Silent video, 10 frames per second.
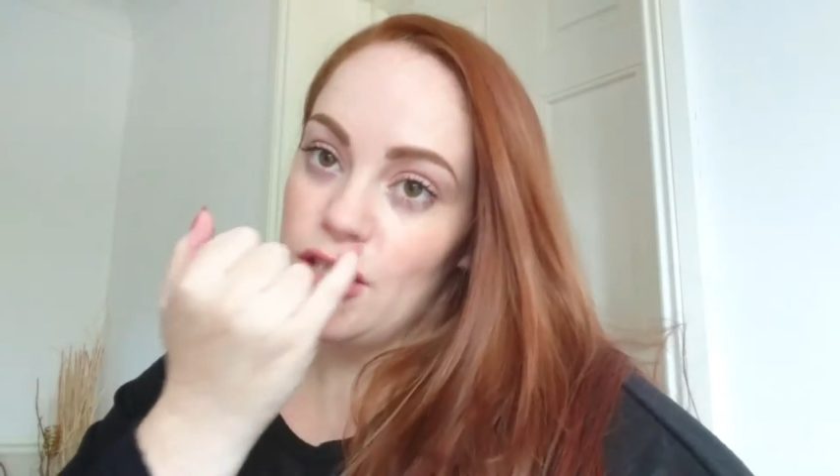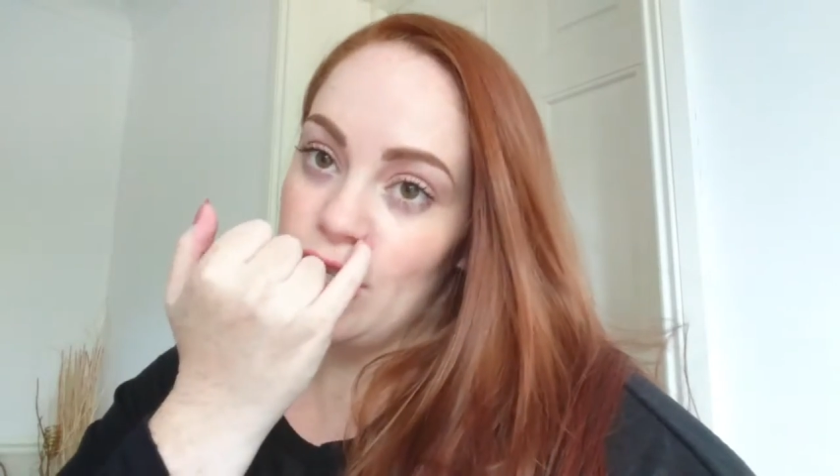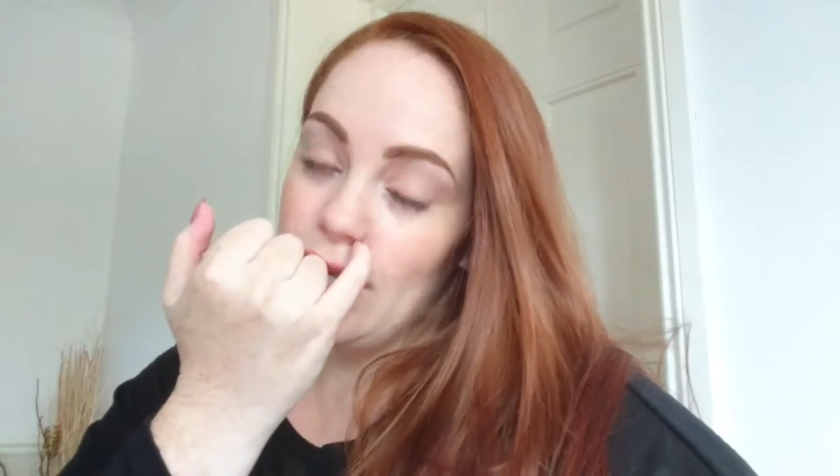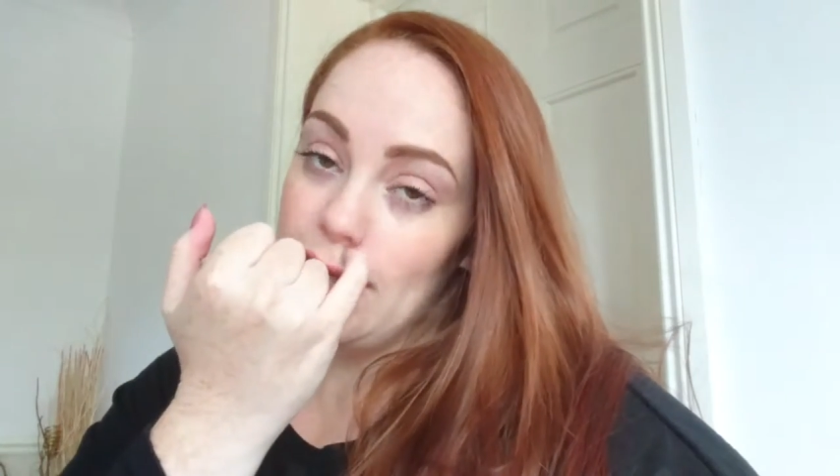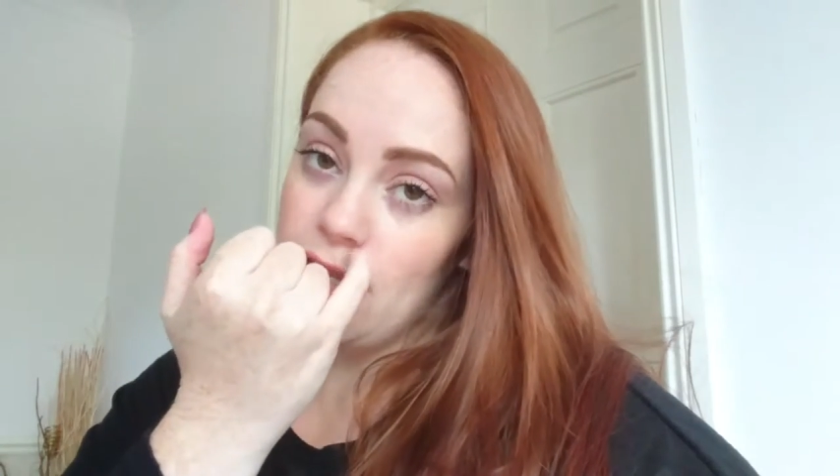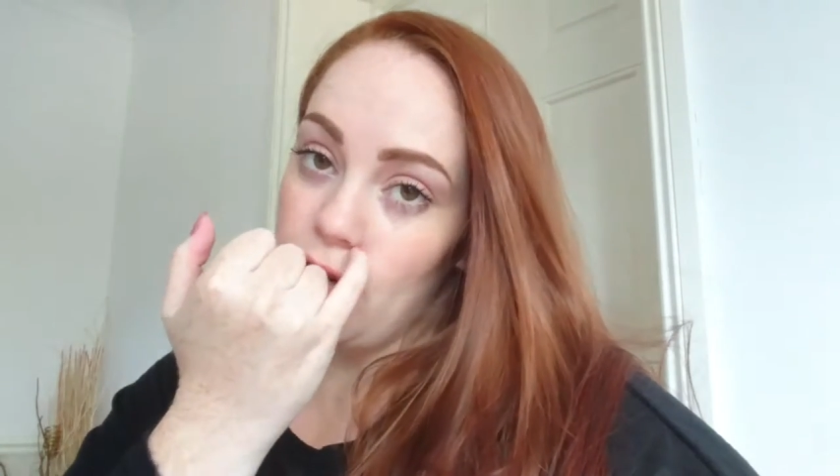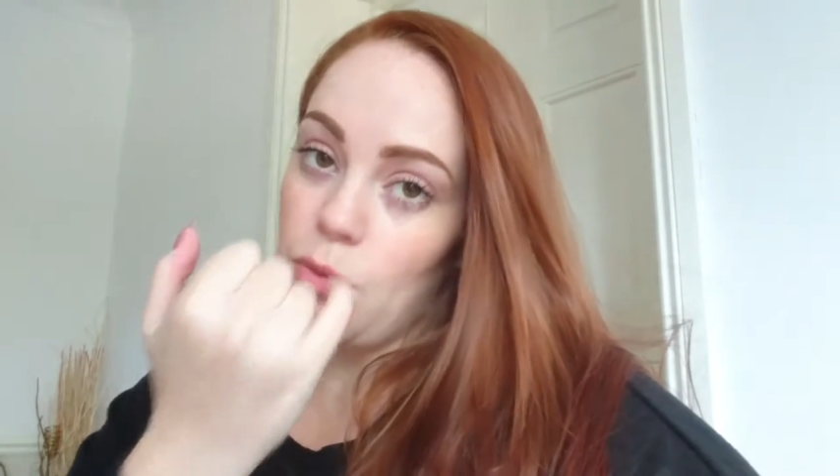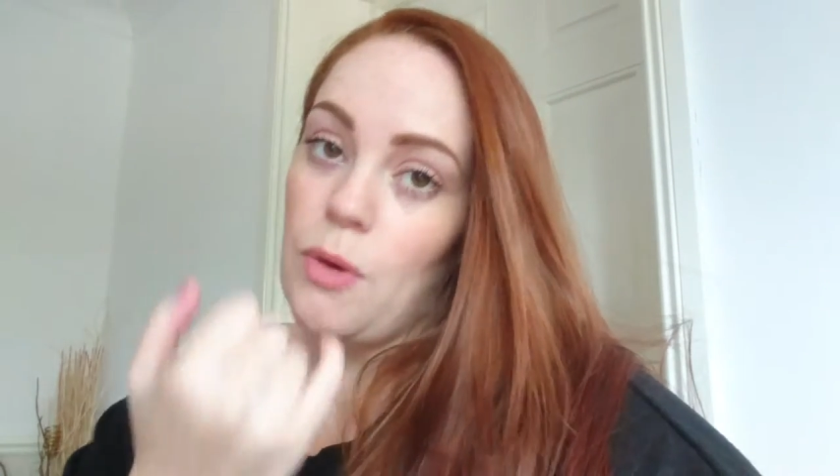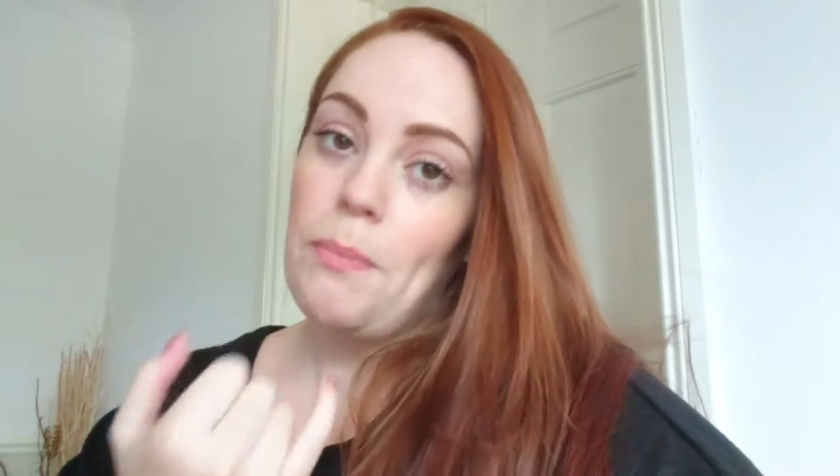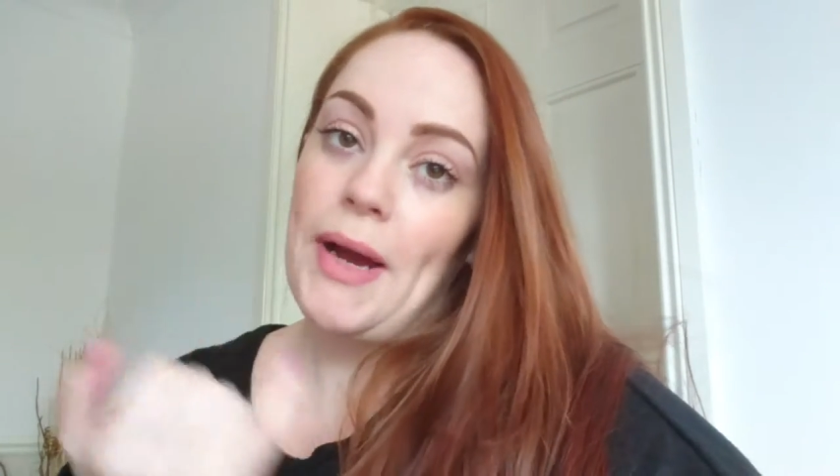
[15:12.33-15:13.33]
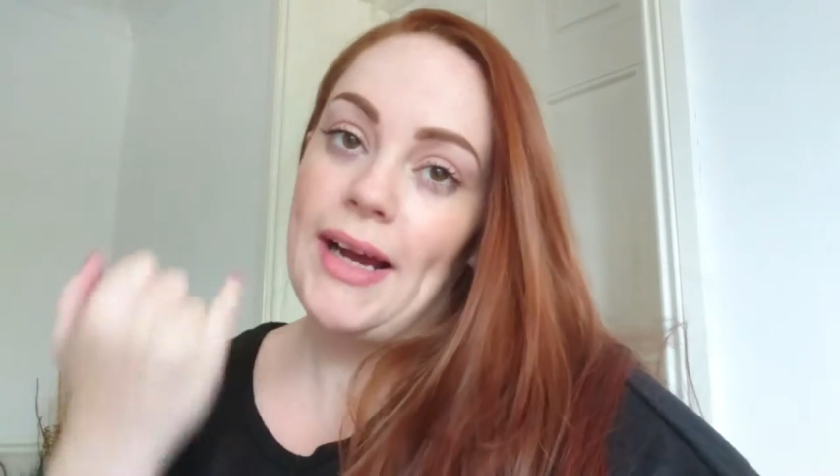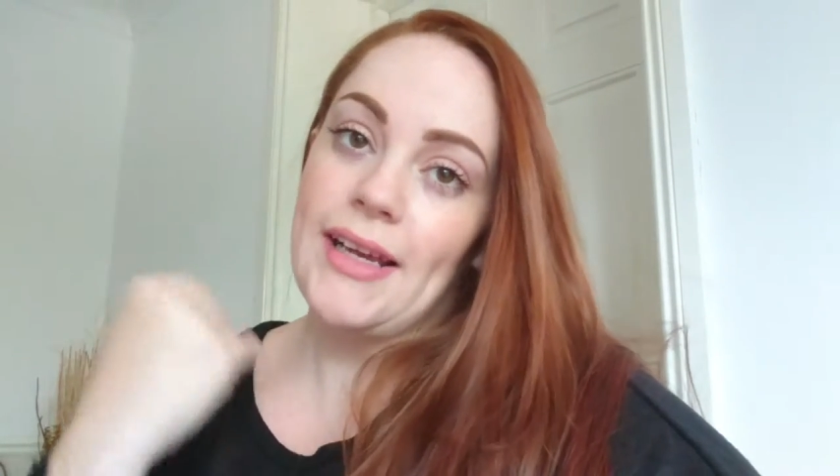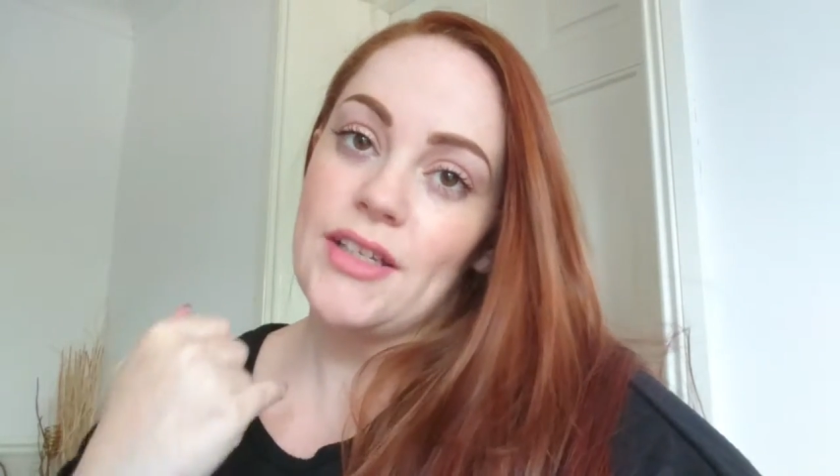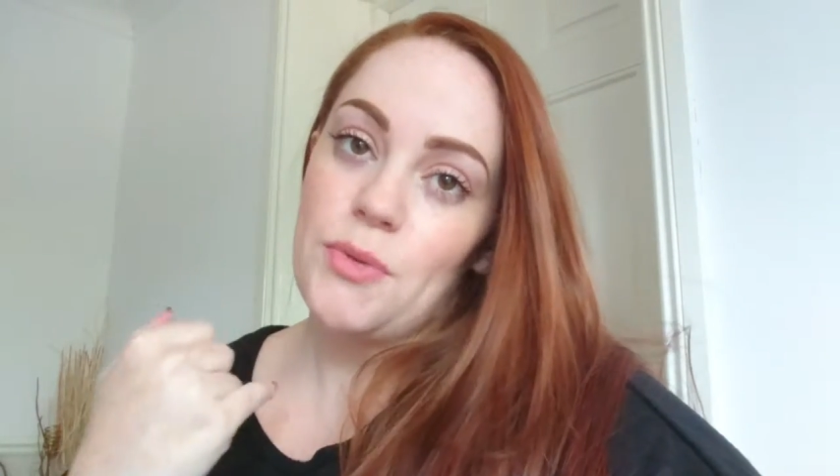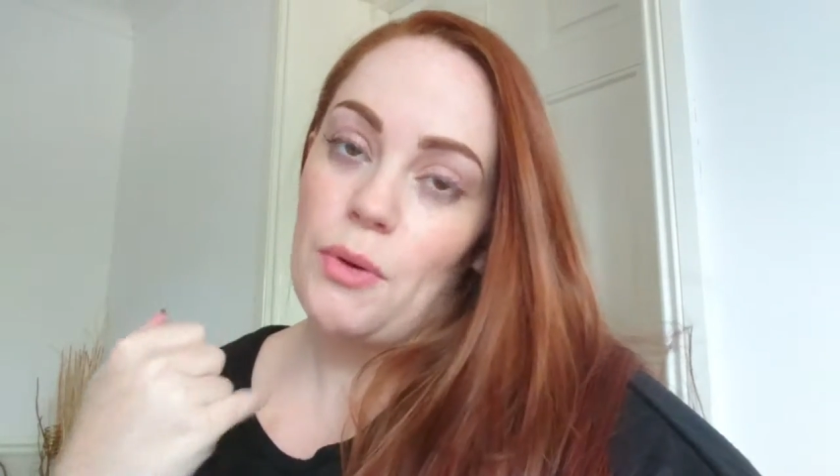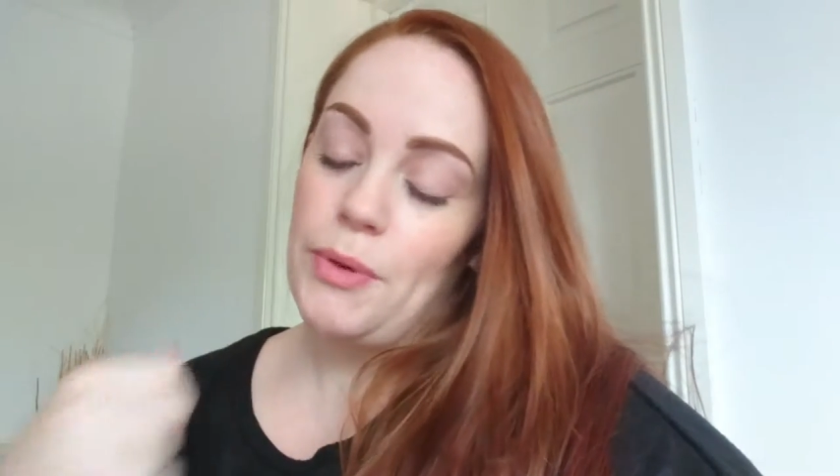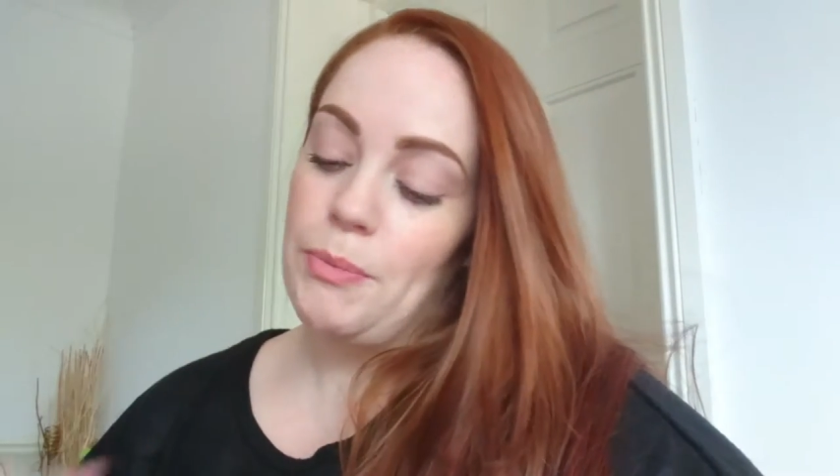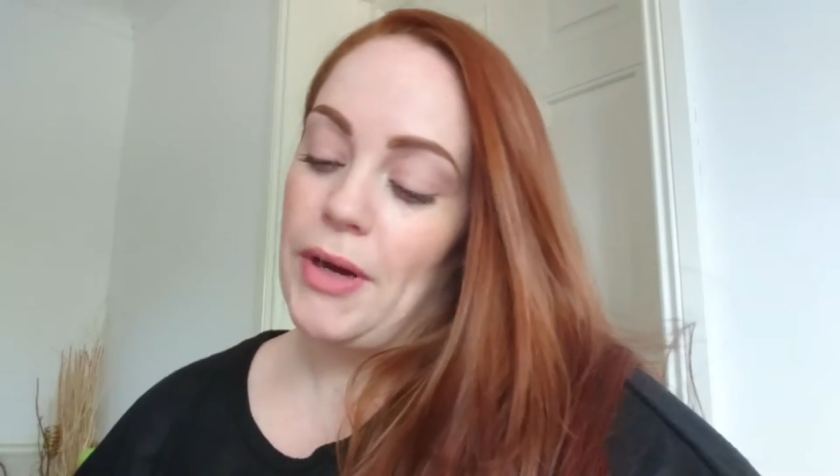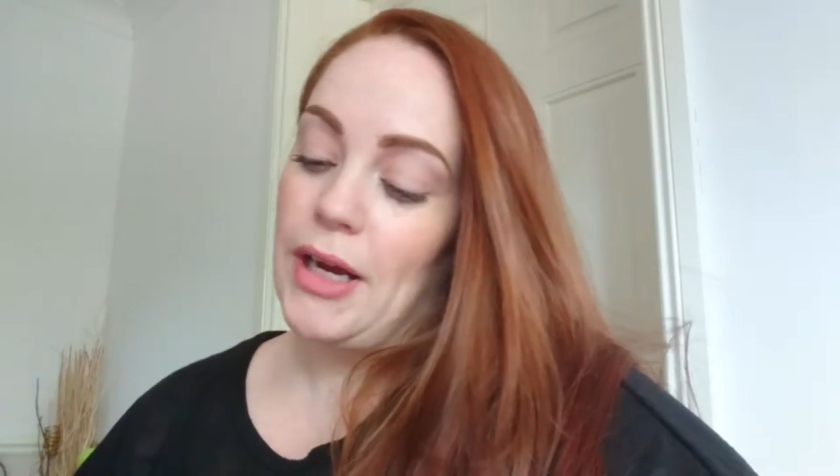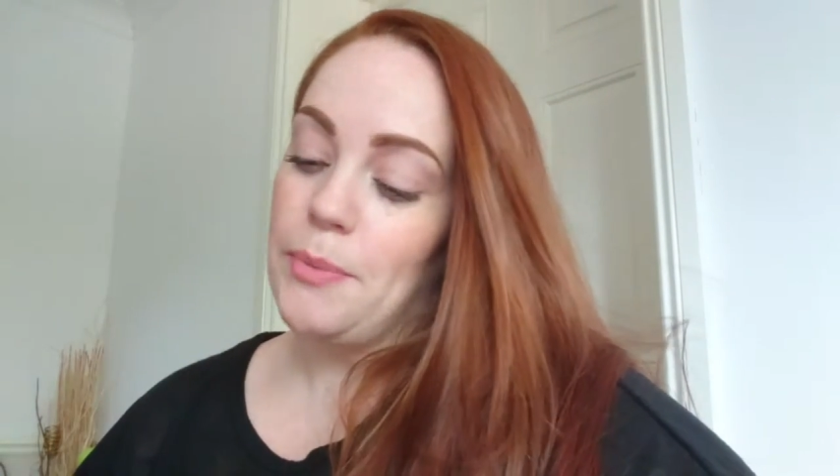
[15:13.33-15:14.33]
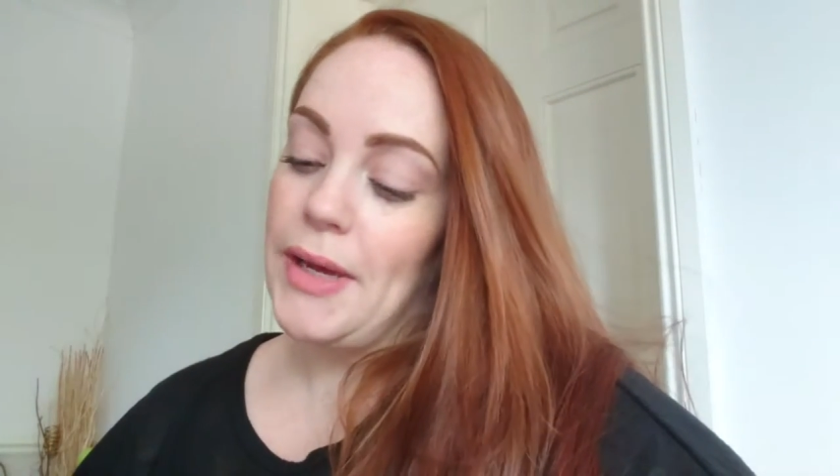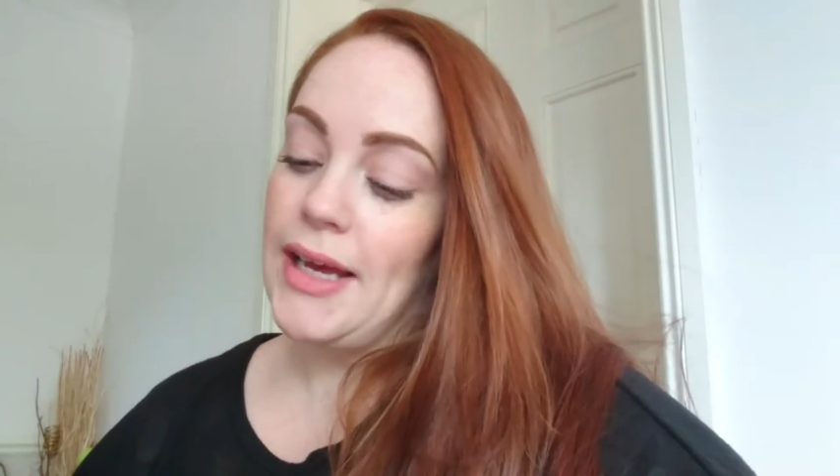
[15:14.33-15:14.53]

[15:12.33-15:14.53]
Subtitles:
she took one back into her windpipe